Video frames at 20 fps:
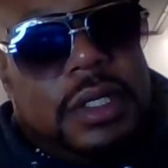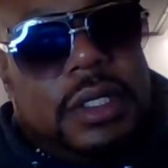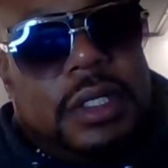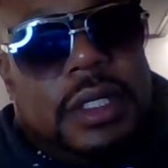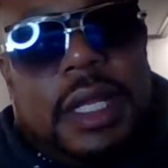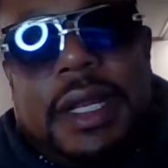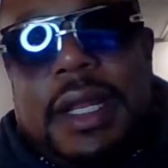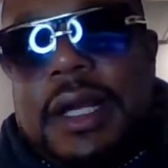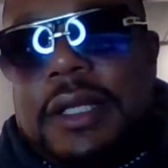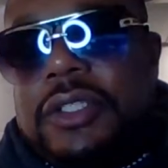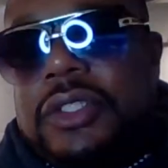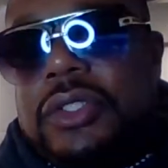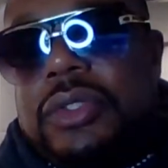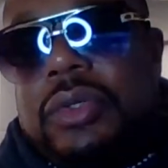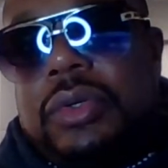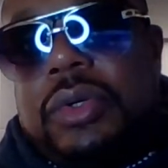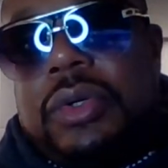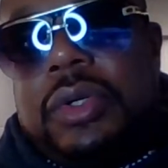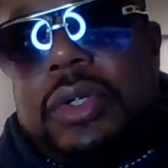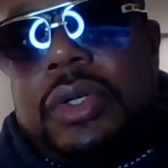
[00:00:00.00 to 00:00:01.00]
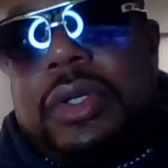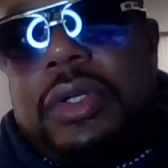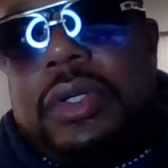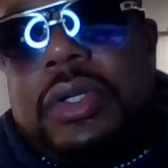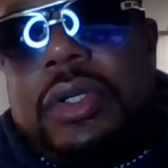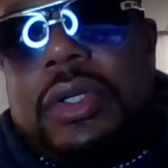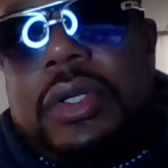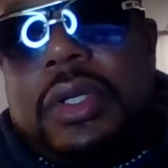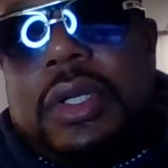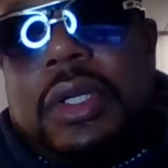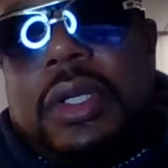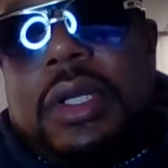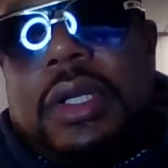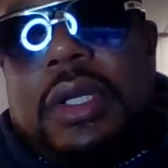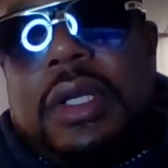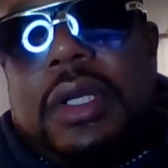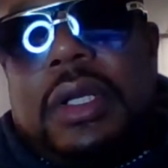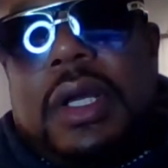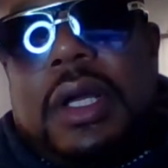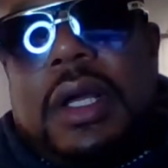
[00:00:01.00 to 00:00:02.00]
They're not sure
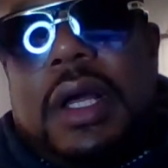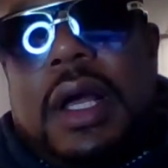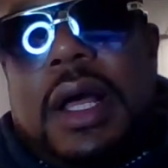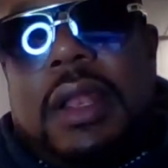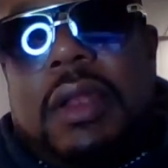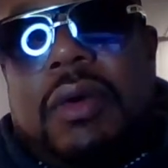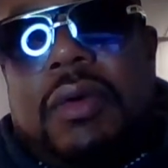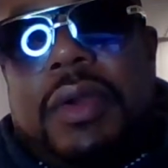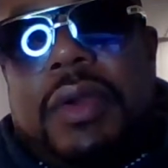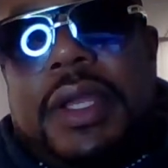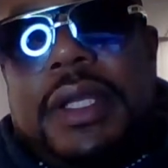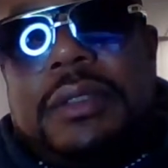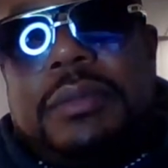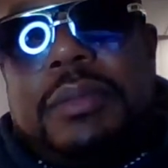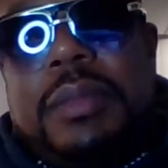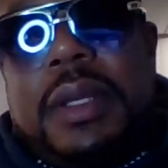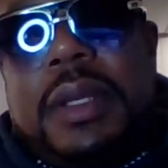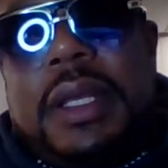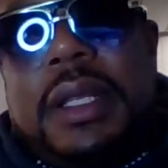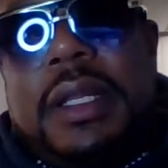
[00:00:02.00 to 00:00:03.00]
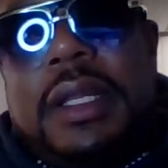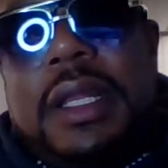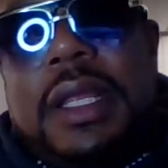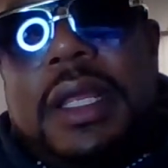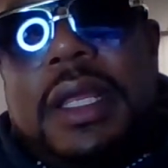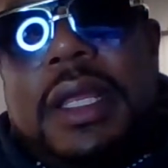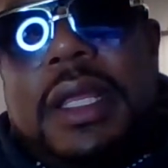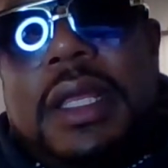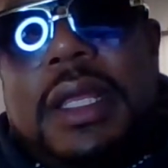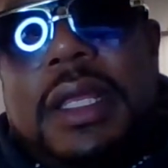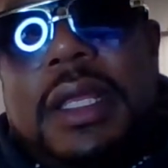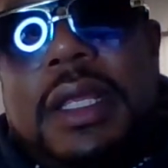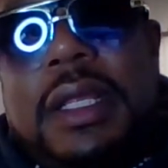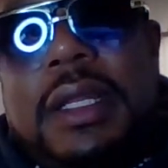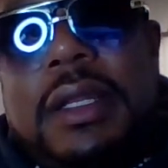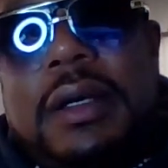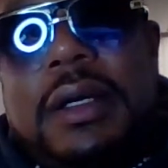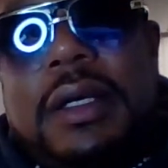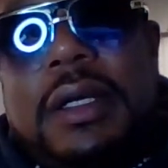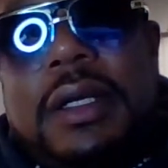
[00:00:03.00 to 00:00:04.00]
how long he's been in
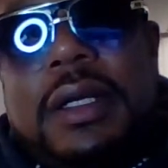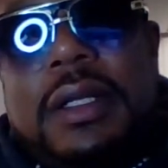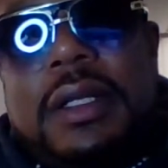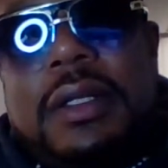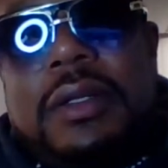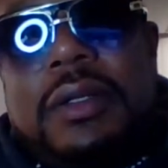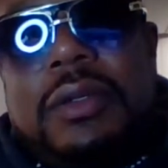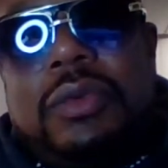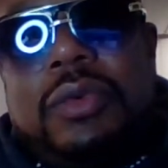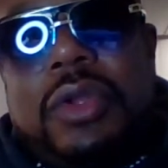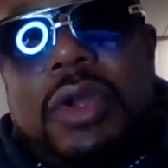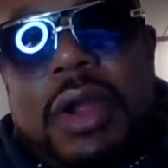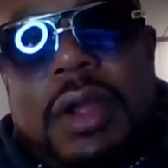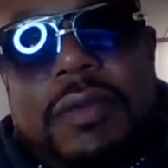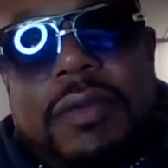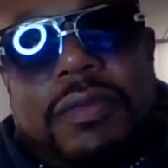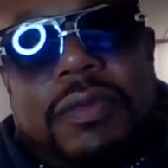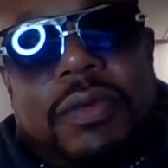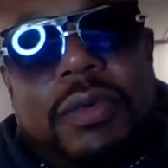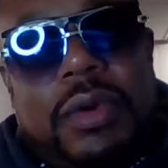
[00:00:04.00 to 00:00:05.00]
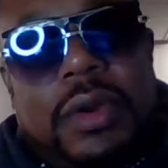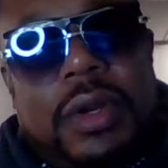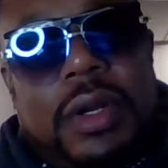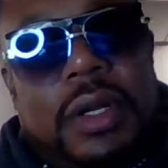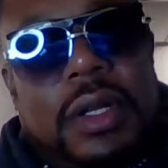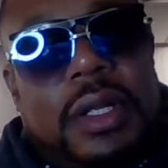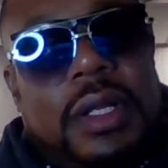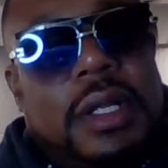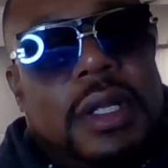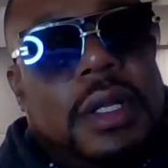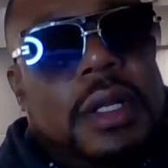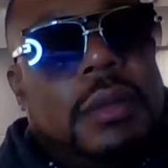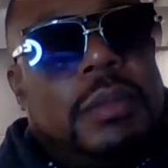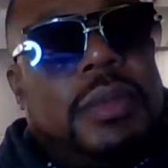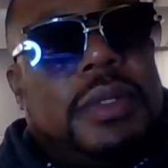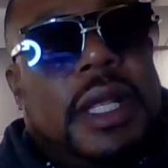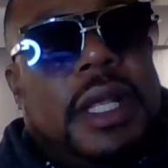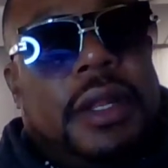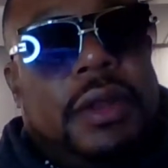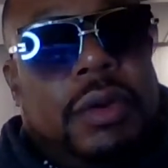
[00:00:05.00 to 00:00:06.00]
New York for,
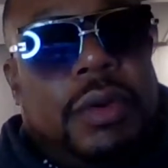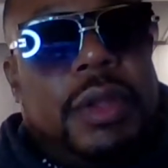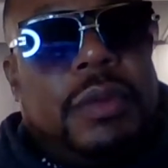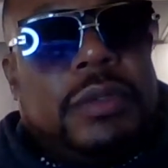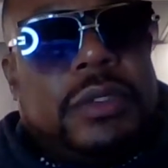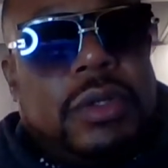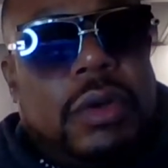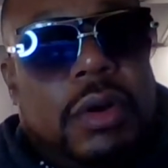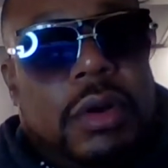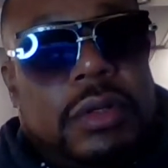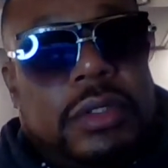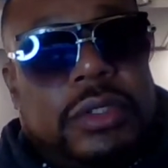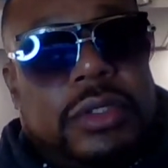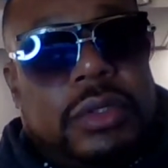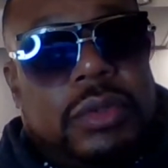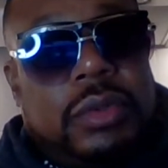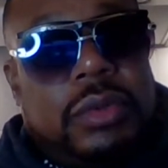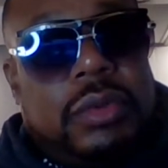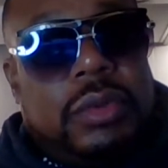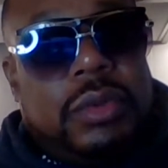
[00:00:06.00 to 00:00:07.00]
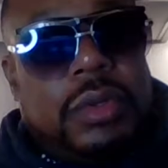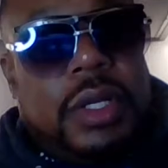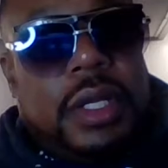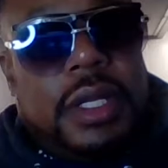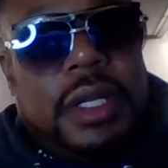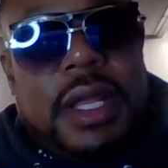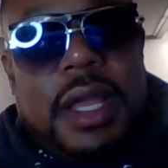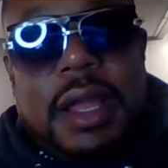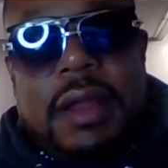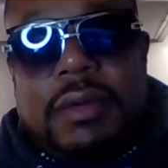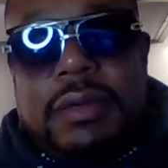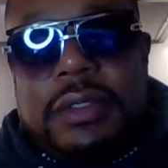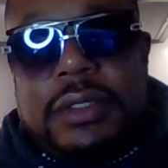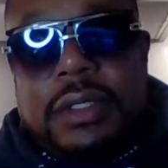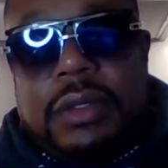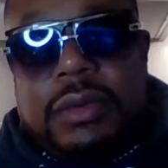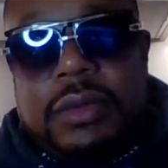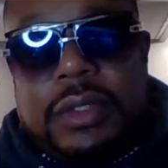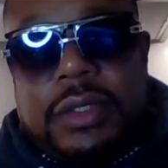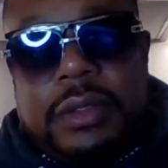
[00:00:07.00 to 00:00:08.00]
but they know he was also in
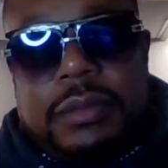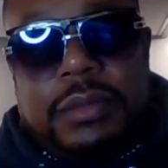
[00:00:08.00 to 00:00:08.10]
Arizona.